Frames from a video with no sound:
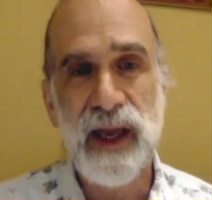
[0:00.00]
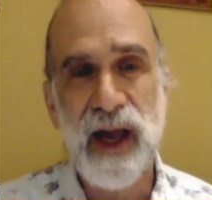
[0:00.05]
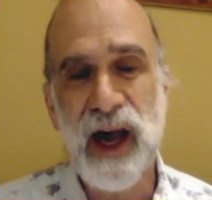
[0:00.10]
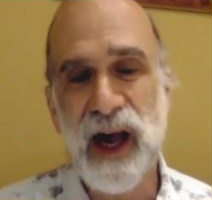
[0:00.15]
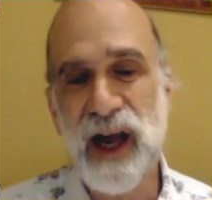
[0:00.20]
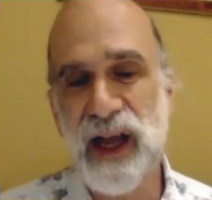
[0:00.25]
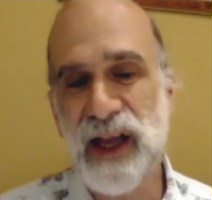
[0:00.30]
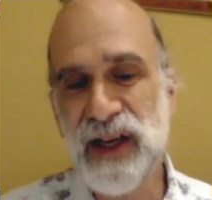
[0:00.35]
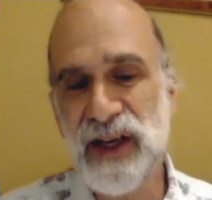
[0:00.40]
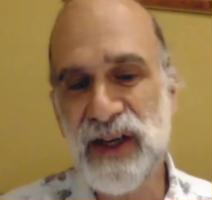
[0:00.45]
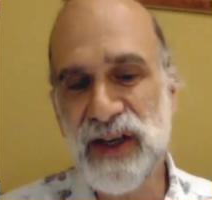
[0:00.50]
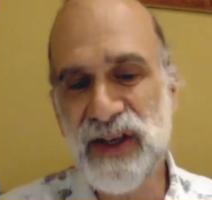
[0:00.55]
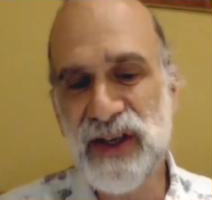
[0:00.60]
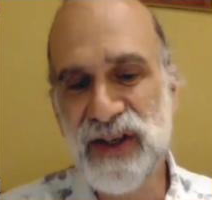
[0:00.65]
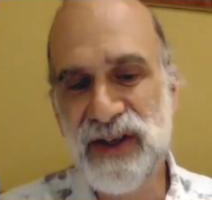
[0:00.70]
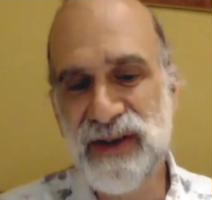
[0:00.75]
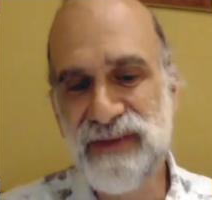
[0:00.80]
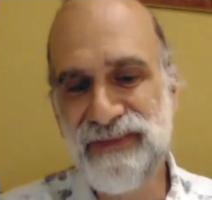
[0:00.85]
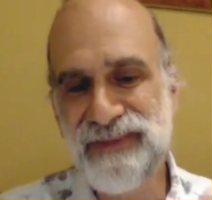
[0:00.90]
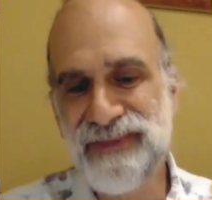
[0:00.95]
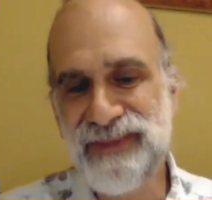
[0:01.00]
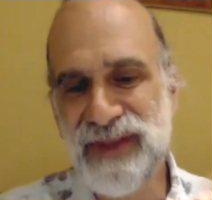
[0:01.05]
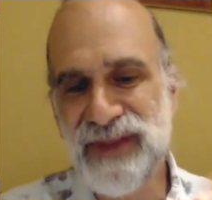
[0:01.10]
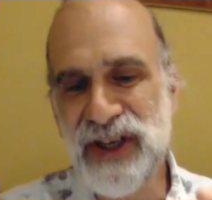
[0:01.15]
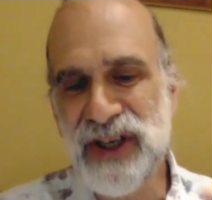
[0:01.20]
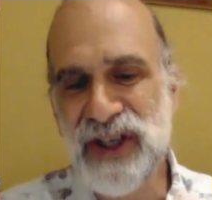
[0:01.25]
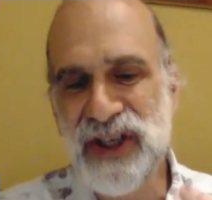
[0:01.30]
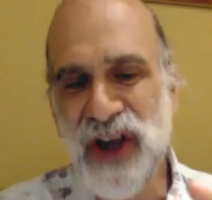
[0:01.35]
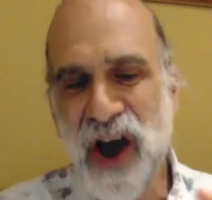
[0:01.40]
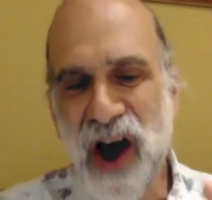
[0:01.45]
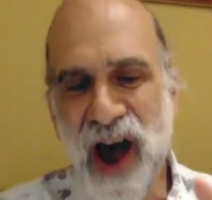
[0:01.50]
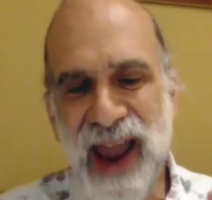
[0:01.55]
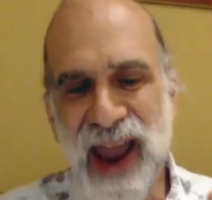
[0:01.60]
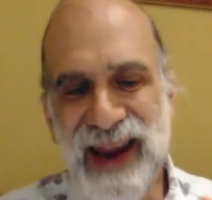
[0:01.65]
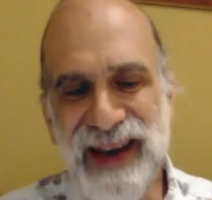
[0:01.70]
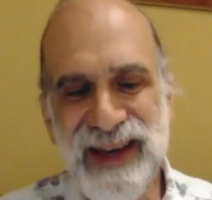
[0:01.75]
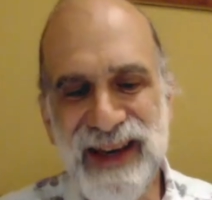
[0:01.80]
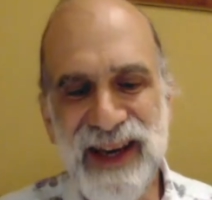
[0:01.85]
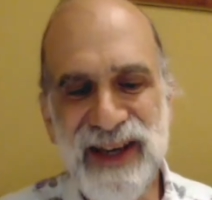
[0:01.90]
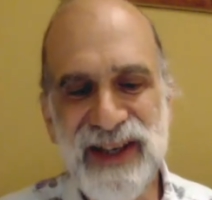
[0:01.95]
Uh,
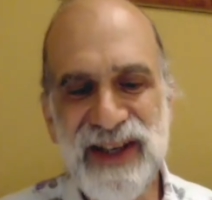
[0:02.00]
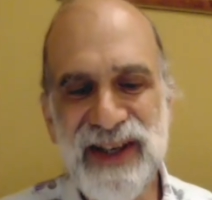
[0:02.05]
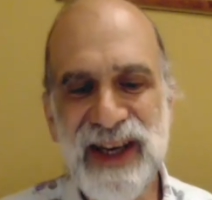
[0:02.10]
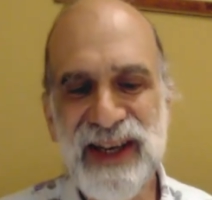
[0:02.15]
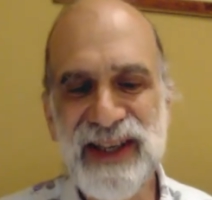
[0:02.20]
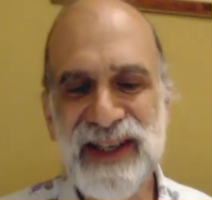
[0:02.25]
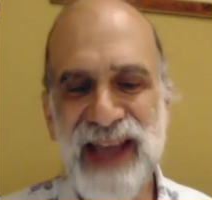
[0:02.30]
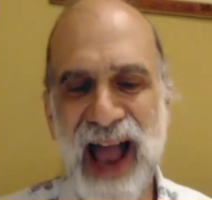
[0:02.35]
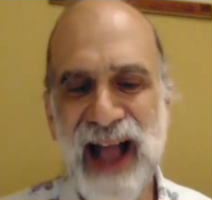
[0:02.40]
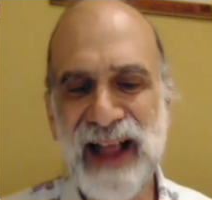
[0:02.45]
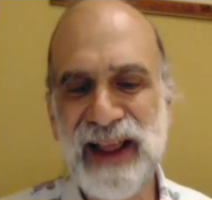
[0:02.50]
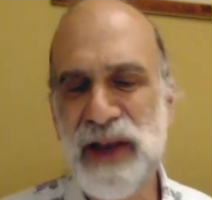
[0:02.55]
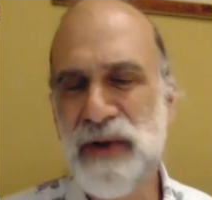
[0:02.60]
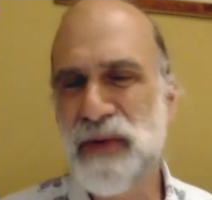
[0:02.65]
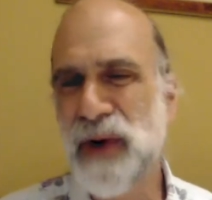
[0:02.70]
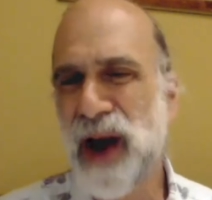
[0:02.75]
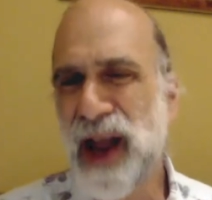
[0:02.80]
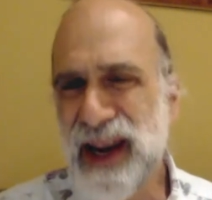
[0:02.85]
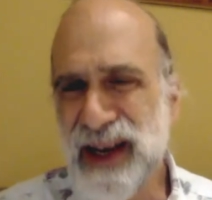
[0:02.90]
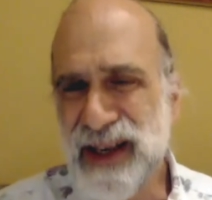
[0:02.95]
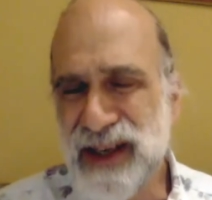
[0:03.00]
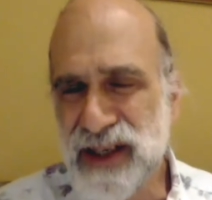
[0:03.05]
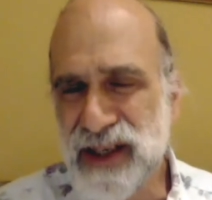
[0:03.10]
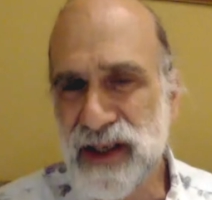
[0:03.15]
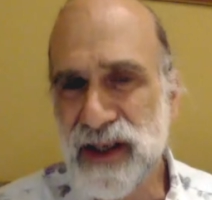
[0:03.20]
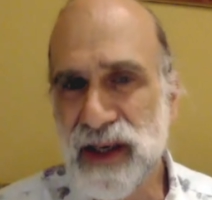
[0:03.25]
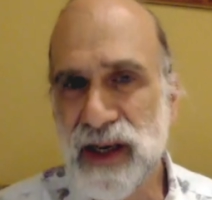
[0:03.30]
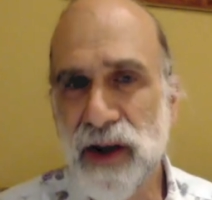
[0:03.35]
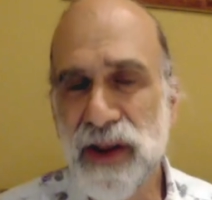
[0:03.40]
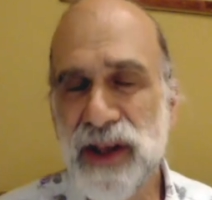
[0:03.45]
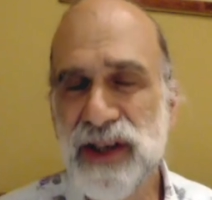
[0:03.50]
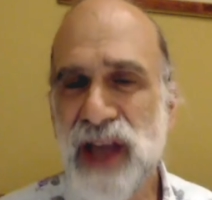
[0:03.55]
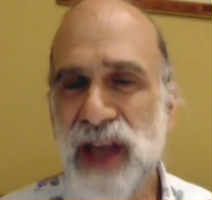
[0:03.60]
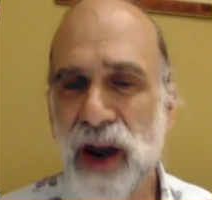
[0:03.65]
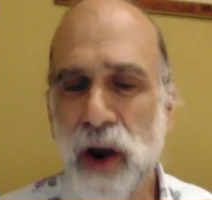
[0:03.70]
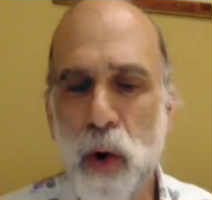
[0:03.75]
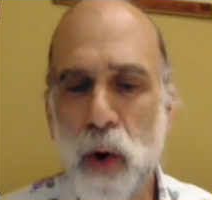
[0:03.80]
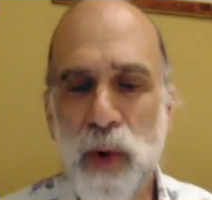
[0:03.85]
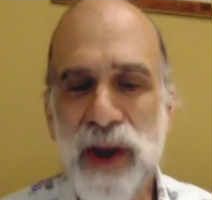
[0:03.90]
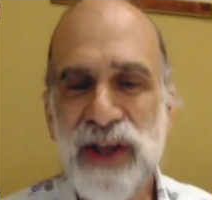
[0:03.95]
designed isn't exactly right. You know, there's
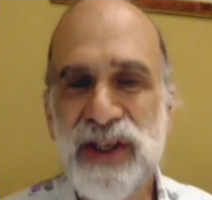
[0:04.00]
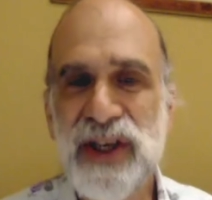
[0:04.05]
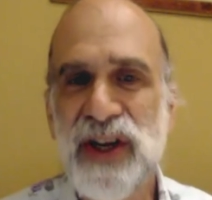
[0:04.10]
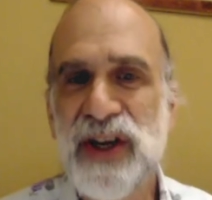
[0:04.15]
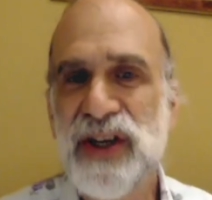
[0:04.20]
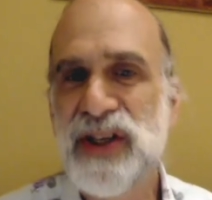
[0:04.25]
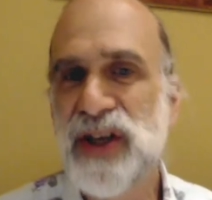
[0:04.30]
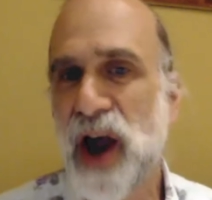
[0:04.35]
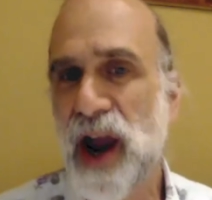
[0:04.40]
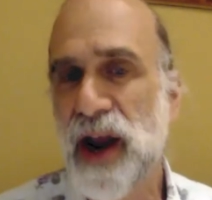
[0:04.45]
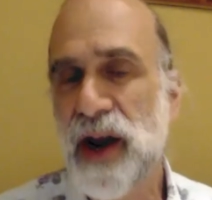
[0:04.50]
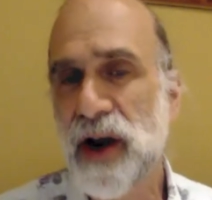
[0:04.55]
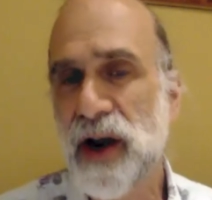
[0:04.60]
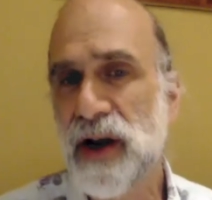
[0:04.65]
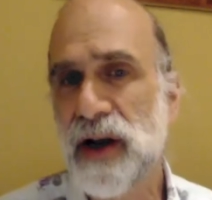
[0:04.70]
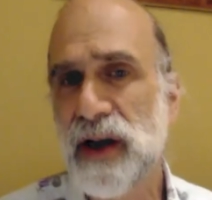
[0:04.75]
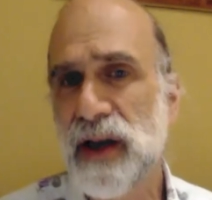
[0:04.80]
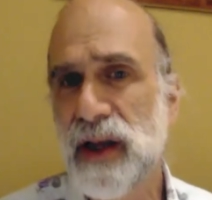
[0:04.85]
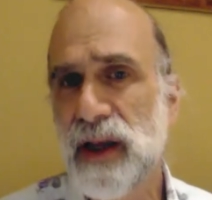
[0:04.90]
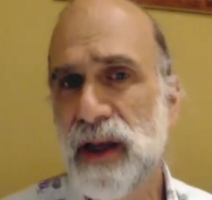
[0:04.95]
not always a designer.